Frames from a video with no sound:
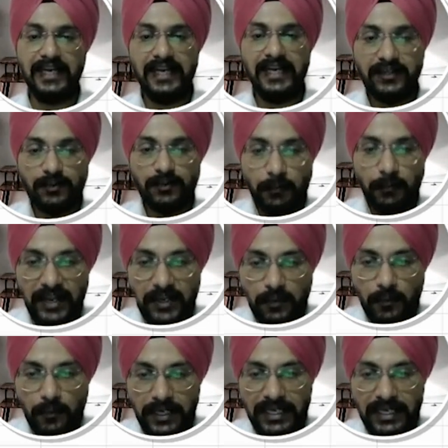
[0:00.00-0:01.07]
So
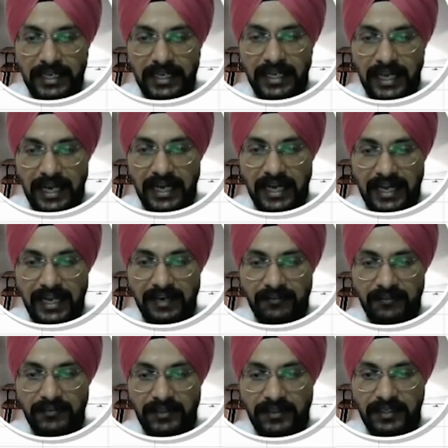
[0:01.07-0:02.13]
manually I
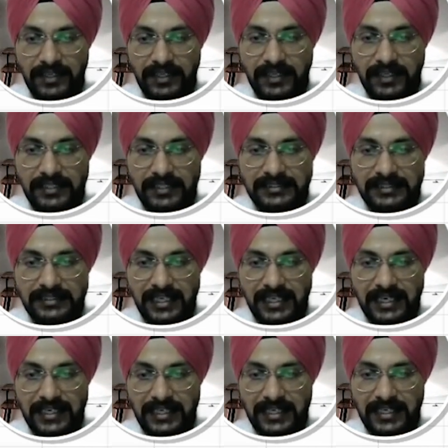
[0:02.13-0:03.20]
have
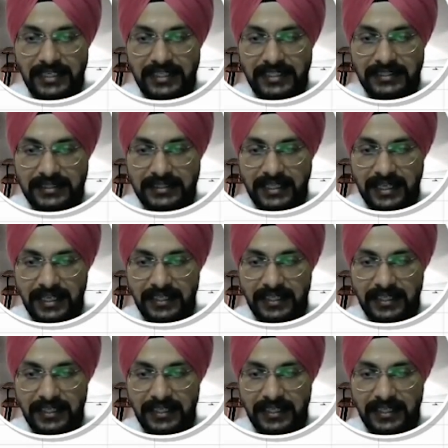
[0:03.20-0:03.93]
selected this thing.